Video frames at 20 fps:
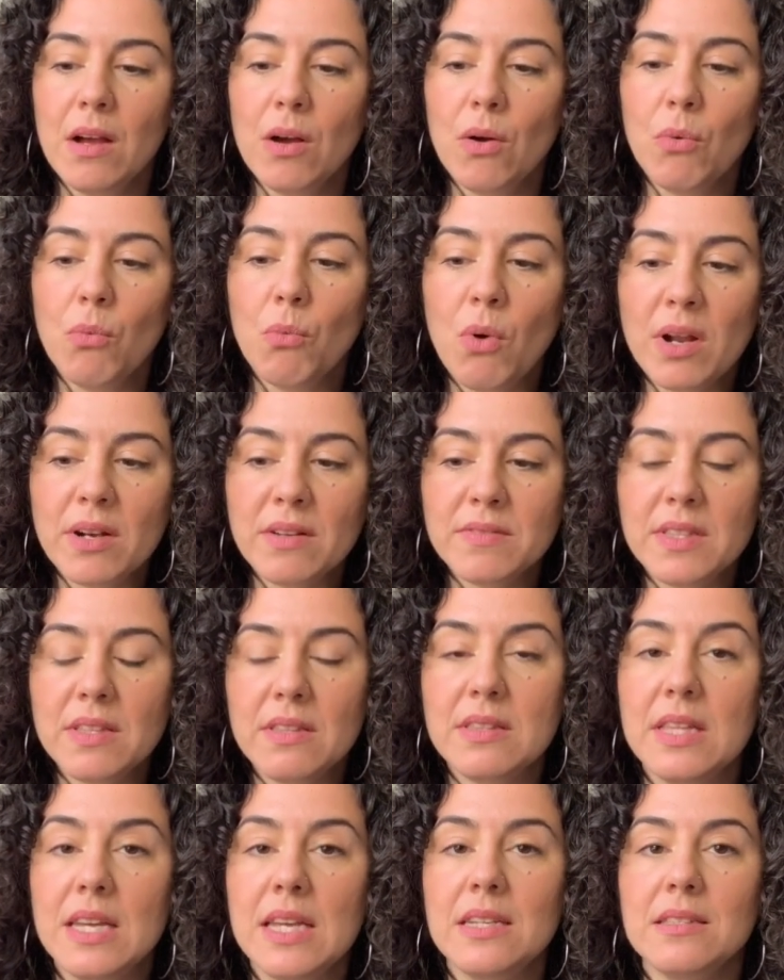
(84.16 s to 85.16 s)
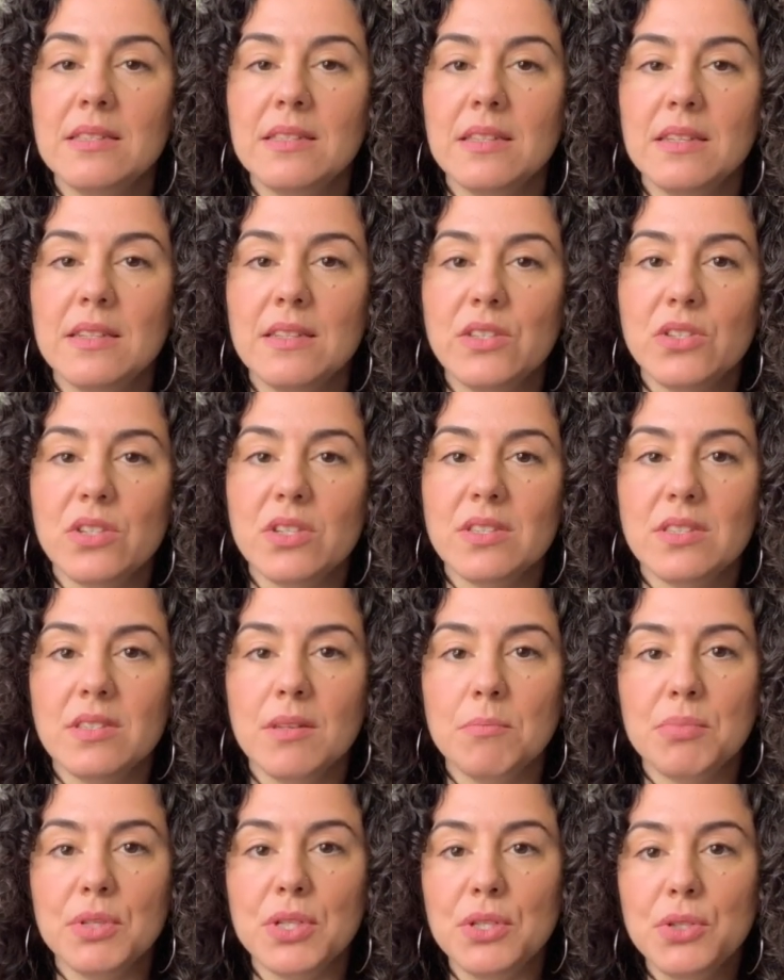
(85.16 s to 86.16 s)
One of the things that is just
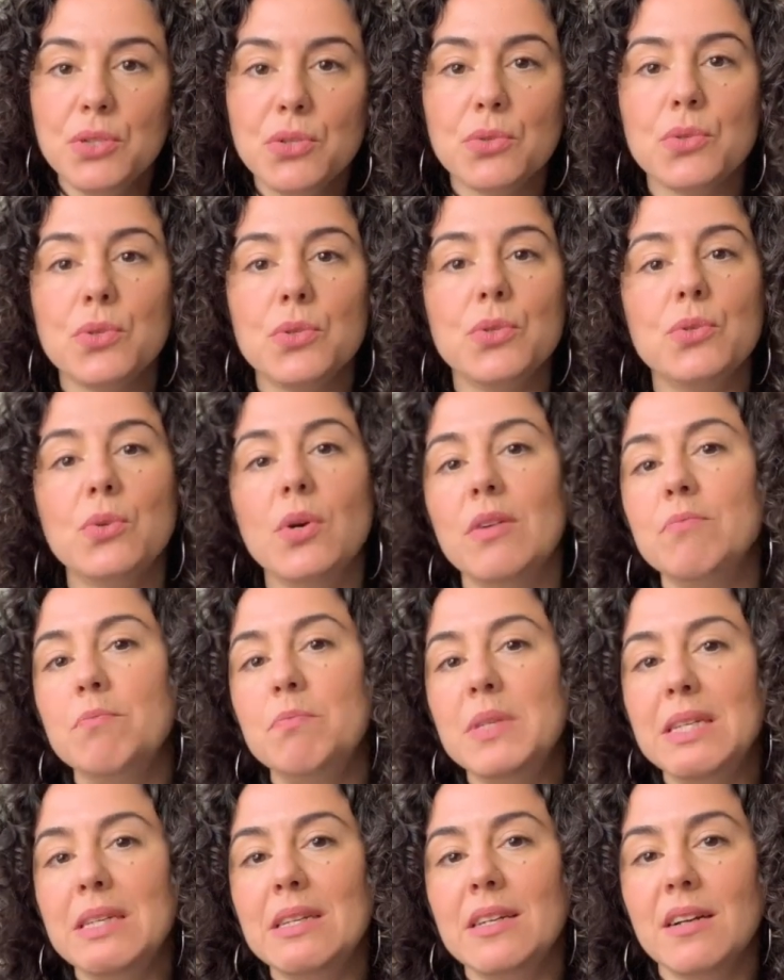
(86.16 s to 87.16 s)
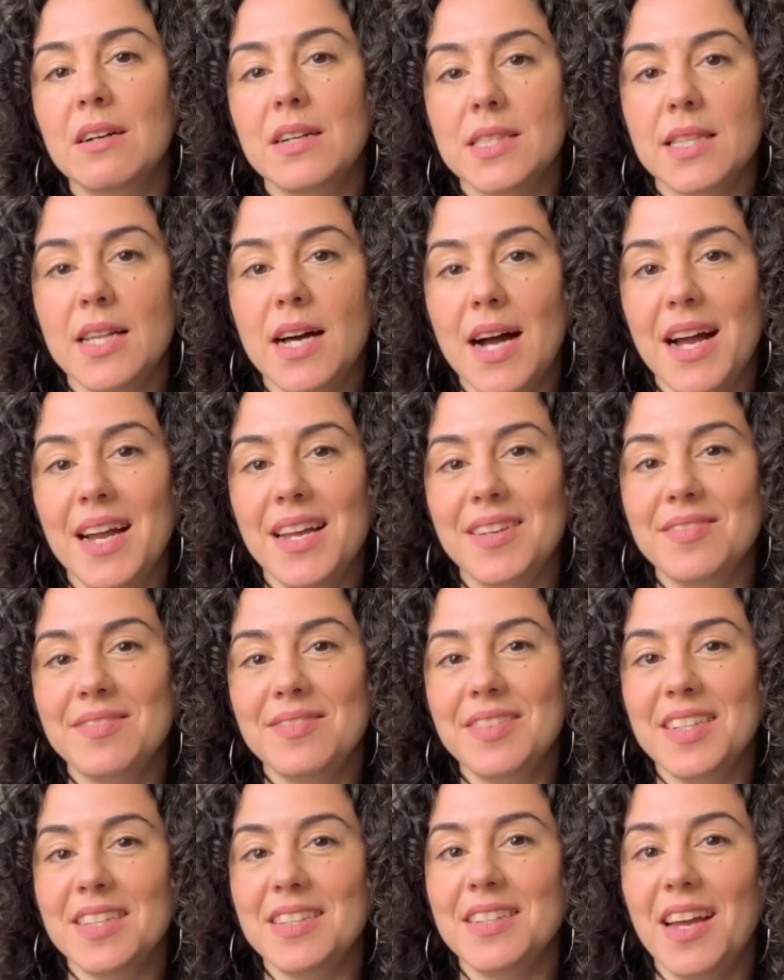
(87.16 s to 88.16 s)
simply true of being alive
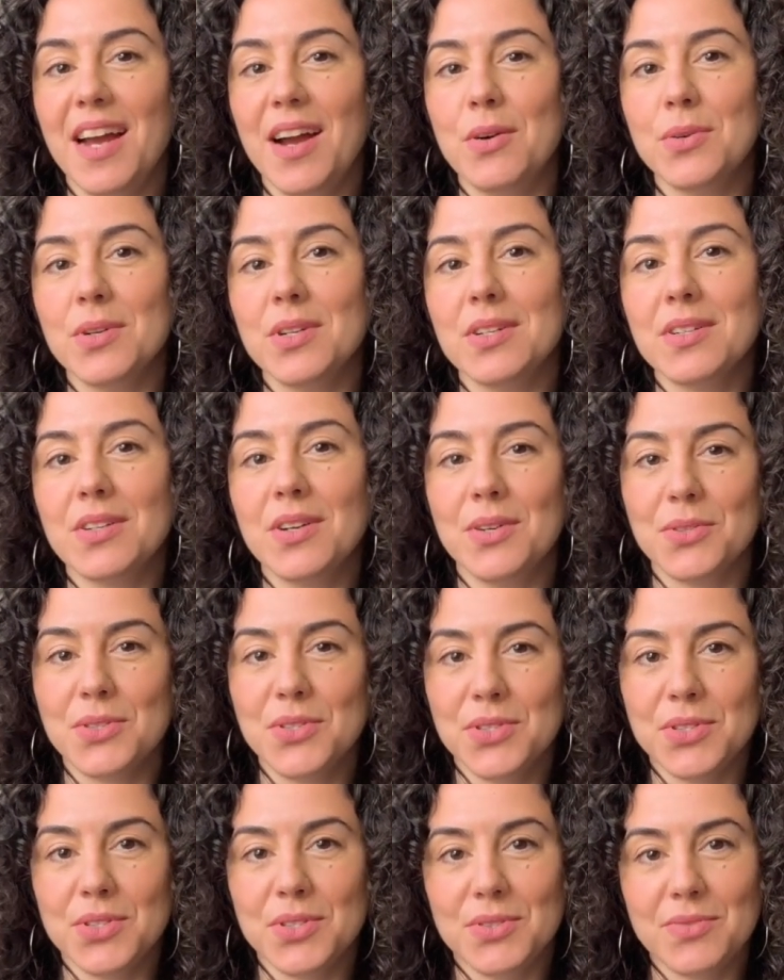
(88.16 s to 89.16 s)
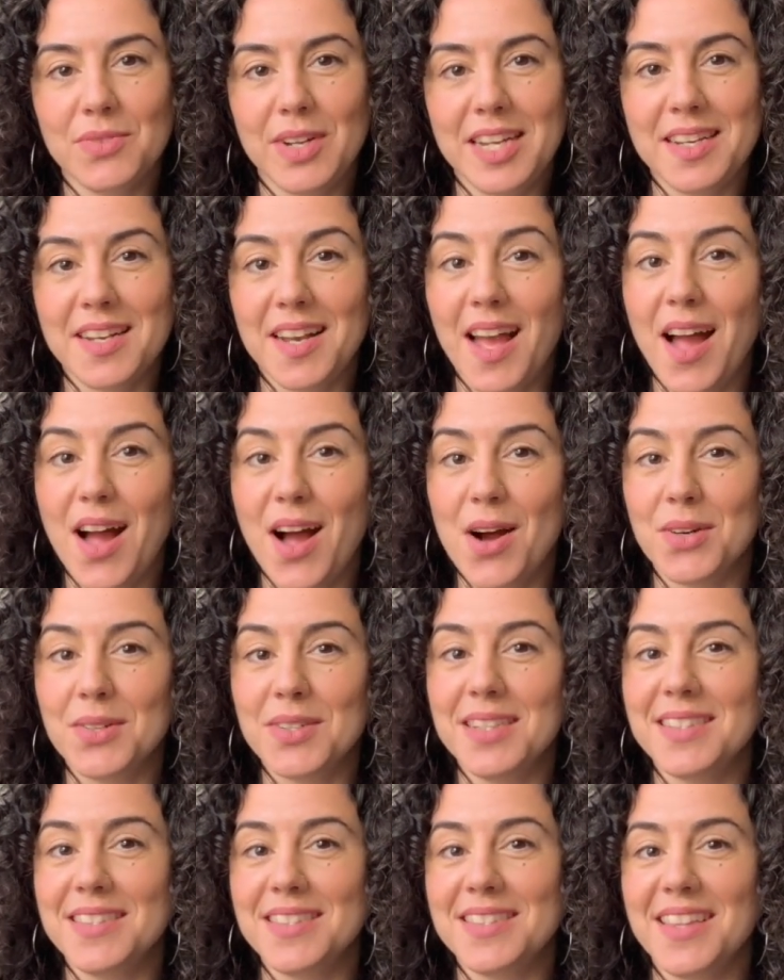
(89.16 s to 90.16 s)
in our culture right now
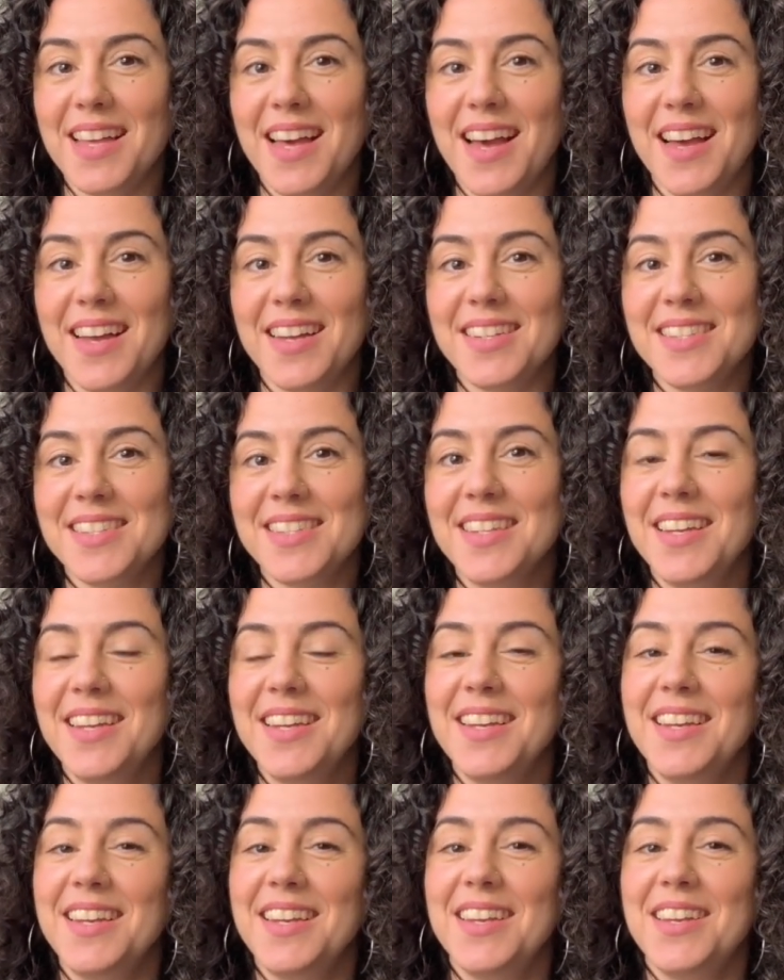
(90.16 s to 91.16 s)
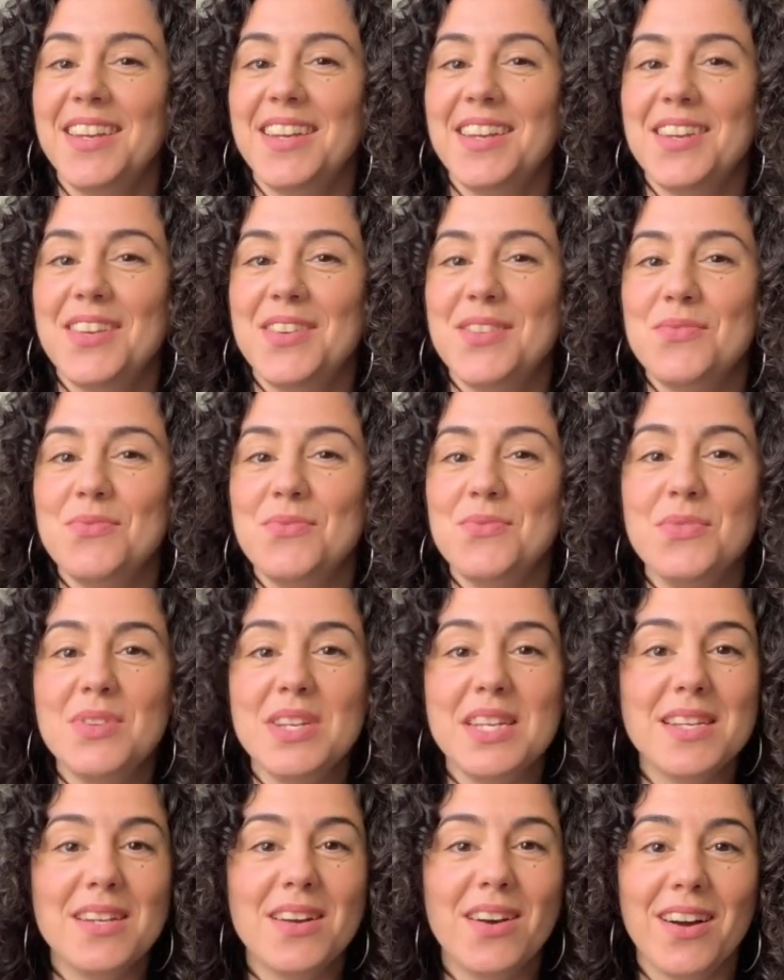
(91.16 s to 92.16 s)
is that
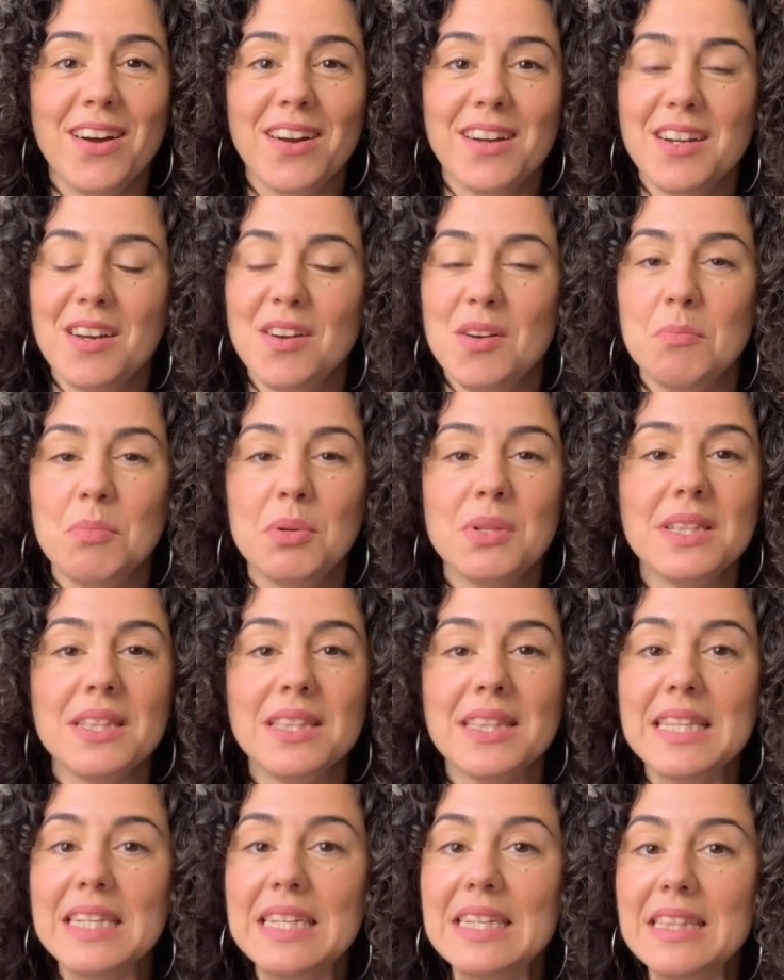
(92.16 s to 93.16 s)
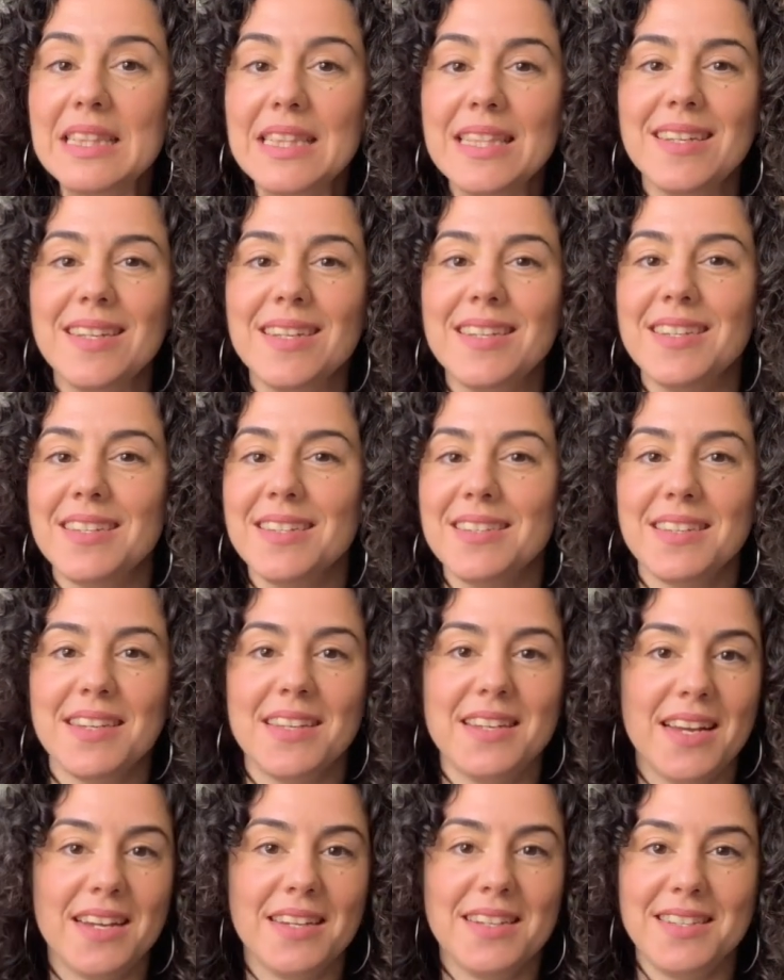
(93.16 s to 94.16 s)
we are completely
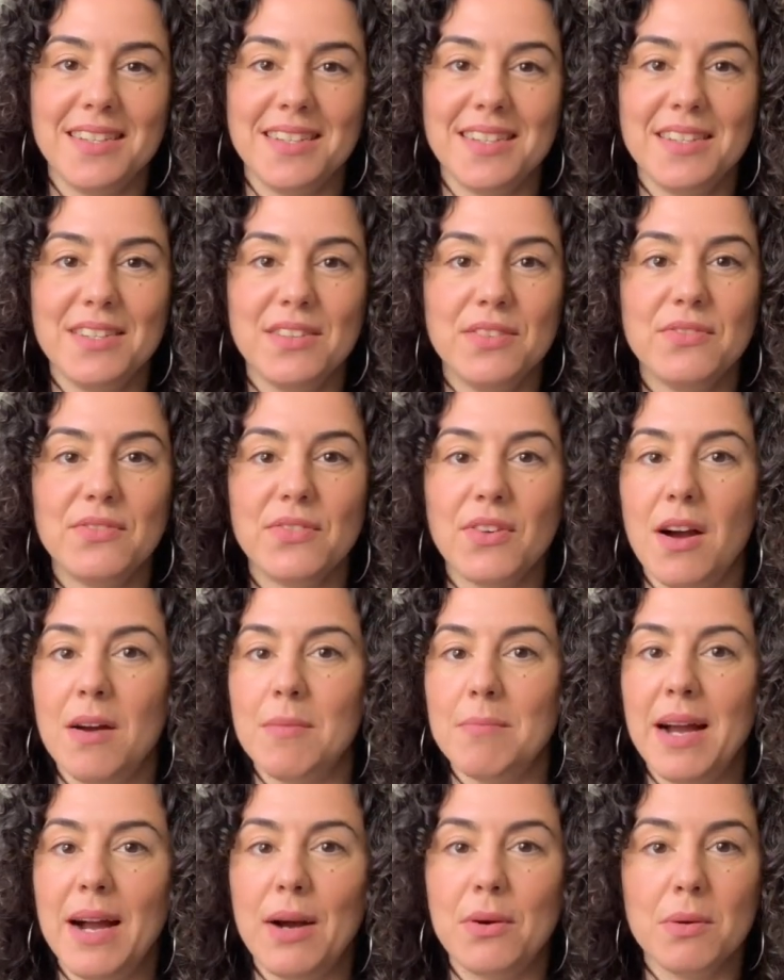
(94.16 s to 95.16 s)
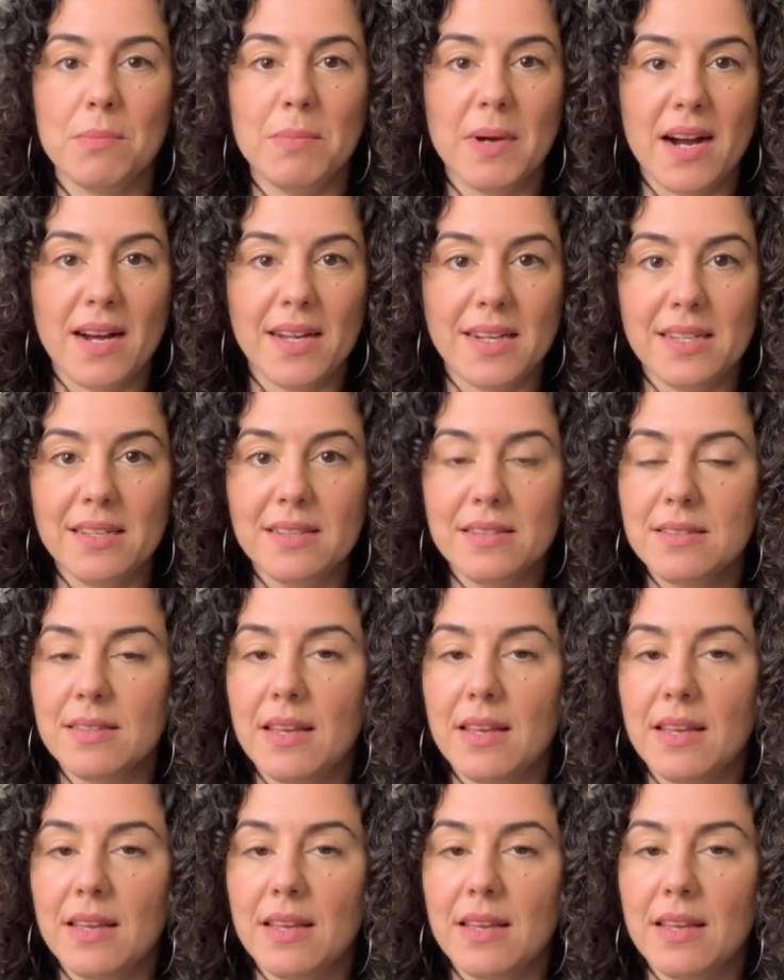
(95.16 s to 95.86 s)
disconnected from our bodies.